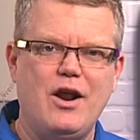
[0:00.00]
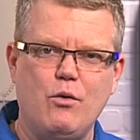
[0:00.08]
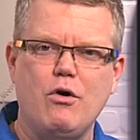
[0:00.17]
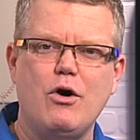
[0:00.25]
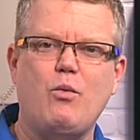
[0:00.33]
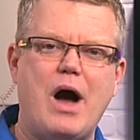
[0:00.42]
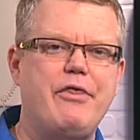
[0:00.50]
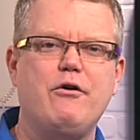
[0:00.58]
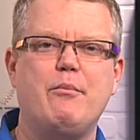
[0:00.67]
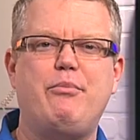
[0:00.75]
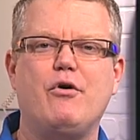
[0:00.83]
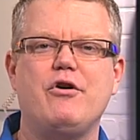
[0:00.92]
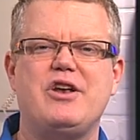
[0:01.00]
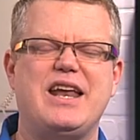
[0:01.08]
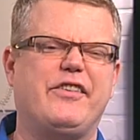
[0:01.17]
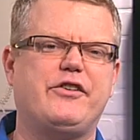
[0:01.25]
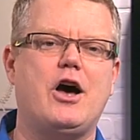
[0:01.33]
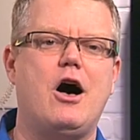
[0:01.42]
In a word, why they're important
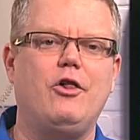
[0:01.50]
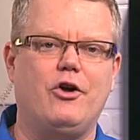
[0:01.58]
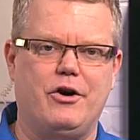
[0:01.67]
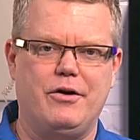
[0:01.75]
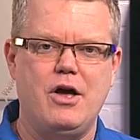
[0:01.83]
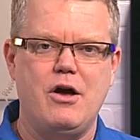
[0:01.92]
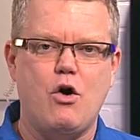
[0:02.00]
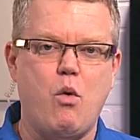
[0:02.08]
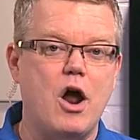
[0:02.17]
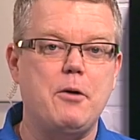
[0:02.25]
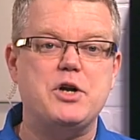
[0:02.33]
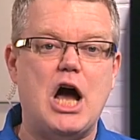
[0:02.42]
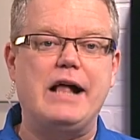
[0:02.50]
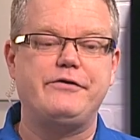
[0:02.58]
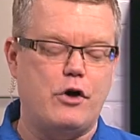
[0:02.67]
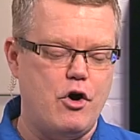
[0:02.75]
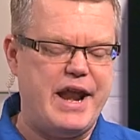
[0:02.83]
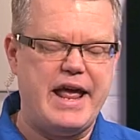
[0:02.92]
is color. Quantum dots
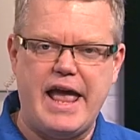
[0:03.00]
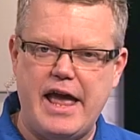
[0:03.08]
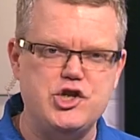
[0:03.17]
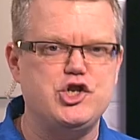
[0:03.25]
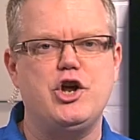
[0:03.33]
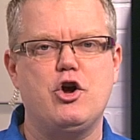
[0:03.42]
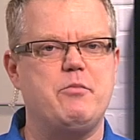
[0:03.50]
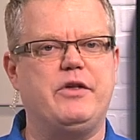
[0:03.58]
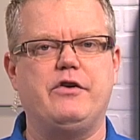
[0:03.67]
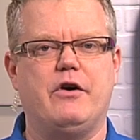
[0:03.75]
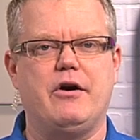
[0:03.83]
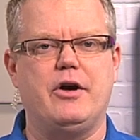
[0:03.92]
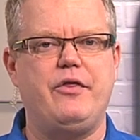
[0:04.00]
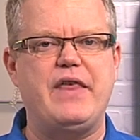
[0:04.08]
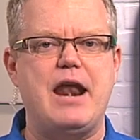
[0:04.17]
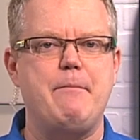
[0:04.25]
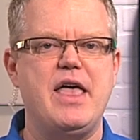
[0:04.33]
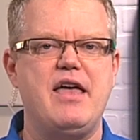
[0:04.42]
are an engineered material
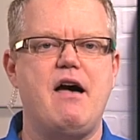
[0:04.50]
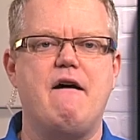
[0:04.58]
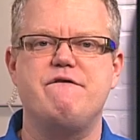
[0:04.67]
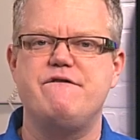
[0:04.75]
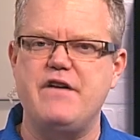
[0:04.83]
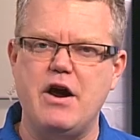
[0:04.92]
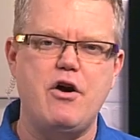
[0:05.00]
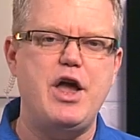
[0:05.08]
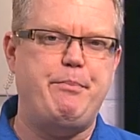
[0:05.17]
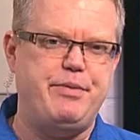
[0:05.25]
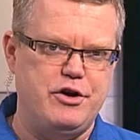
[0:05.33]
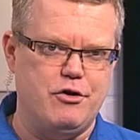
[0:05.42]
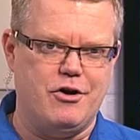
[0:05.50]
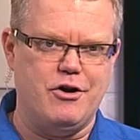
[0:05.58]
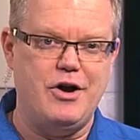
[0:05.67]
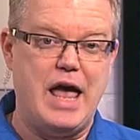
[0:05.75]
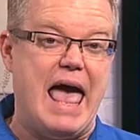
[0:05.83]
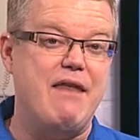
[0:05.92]
that emit a very
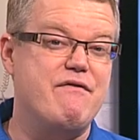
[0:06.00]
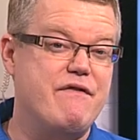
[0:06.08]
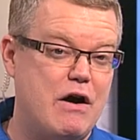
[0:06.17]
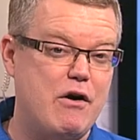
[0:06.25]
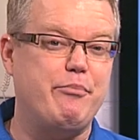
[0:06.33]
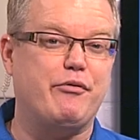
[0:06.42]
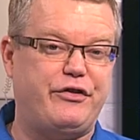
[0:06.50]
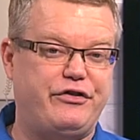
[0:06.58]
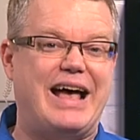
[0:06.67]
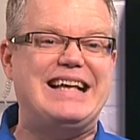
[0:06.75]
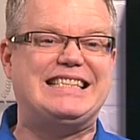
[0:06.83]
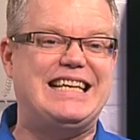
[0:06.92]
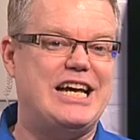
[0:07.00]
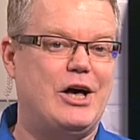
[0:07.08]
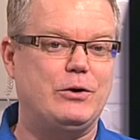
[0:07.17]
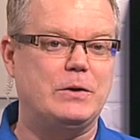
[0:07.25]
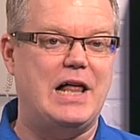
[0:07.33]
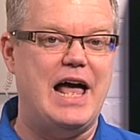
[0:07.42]
pure and very precisely
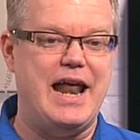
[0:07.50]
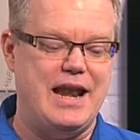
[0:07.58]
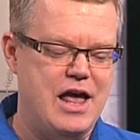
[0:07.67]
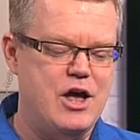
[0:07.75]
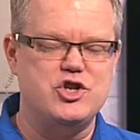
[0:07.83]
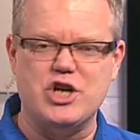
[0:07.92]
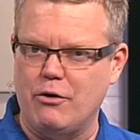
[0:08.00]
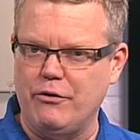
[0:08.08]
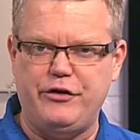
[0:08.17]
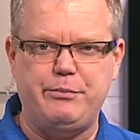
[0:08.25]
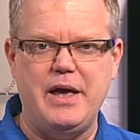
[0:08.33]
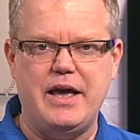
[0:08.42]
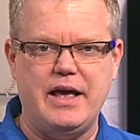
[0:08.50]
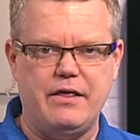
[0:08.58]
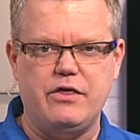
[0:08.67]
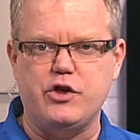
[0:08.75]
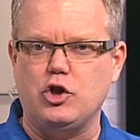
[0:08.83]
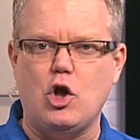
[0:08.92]
colored light. Generally
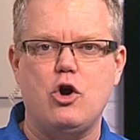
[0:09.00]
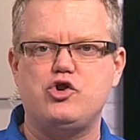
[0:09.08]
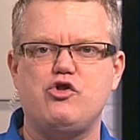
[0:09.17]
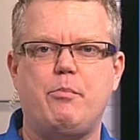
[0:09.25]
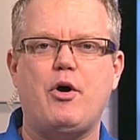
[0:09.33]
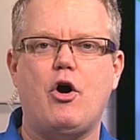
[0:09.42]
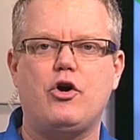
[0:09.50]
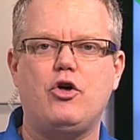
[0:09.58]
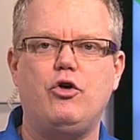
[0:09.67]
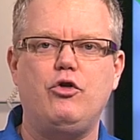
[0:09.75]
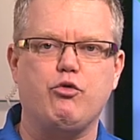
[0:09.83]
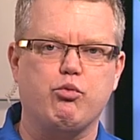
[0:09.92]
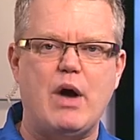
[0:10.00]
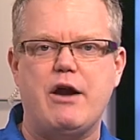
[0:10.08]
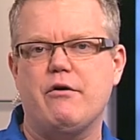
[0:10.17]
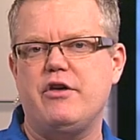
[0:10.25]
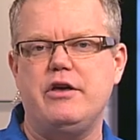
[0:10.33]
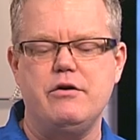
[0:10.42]
speaking, the larger the particle, the
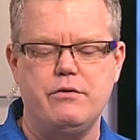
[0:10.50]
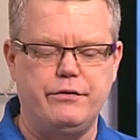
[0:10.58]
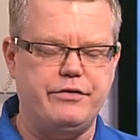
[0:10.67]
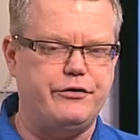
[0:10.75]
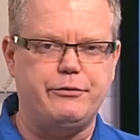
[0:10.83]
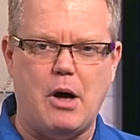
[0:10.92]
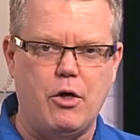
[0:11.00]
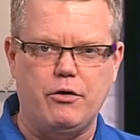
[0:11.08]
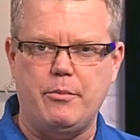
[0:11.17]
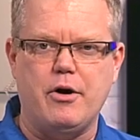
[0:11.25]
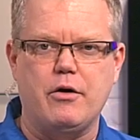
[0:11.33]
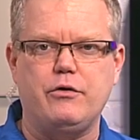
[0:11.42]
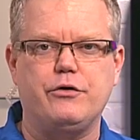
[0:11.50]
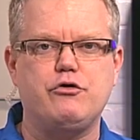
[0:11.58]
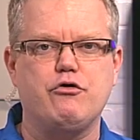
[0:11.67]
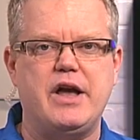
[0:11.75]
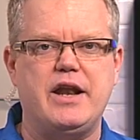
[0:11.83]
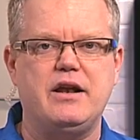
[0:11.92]
redder the hues, the smaller the particles
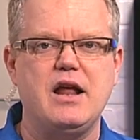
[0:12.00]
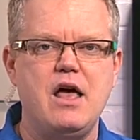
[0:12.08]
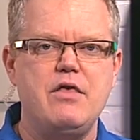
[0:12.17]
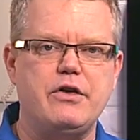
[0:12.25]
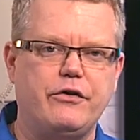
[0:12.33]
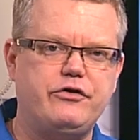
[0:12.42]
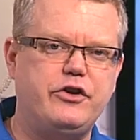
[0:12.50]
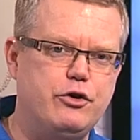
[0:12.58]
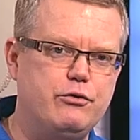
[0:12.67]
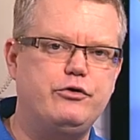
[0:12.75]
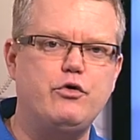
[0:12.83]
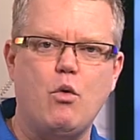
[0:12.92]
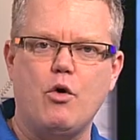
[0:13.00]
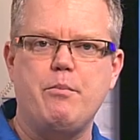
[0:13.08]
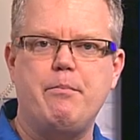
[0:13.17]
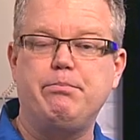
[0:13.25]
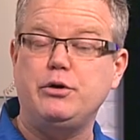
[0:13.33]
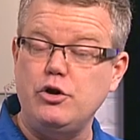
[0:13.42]
created, they'll skew toward
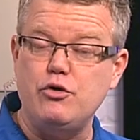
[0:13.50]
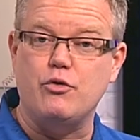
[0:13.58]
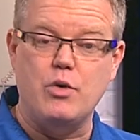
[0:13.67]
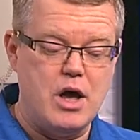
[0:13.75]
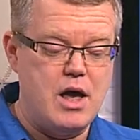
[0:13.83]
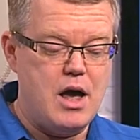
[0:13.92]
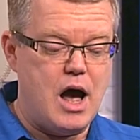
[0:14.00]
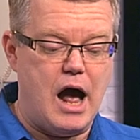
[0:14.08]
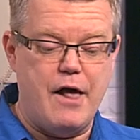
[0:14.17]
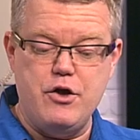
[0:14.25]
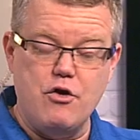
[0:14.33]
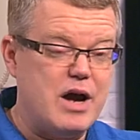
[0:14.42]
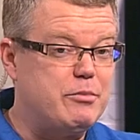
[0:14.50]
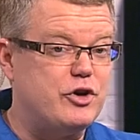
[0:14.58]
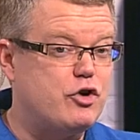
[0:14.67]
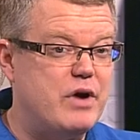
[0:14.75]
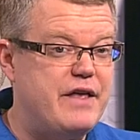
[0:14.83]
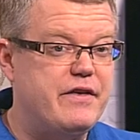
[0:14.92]
blue. Uh, you're able to
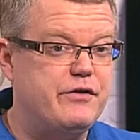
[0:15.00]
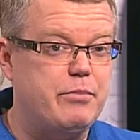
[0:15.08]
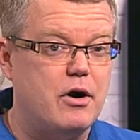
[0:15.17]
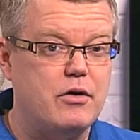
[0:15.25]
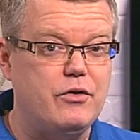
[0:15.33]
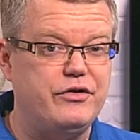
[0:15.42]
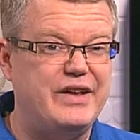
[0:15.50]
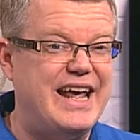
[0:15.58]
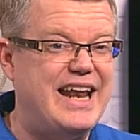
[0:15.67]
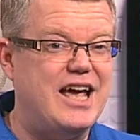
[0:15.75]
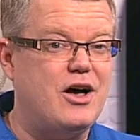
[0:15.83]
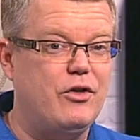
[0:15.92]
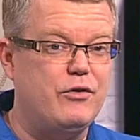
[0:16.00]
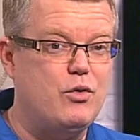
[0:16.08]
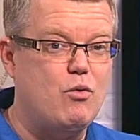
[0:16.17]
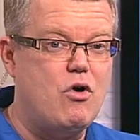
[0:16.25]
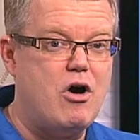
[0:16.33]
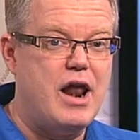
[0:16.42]
create these particles in any color you
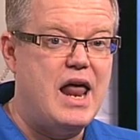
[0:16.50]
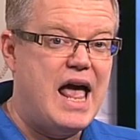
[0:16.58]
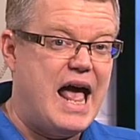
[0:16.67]
want.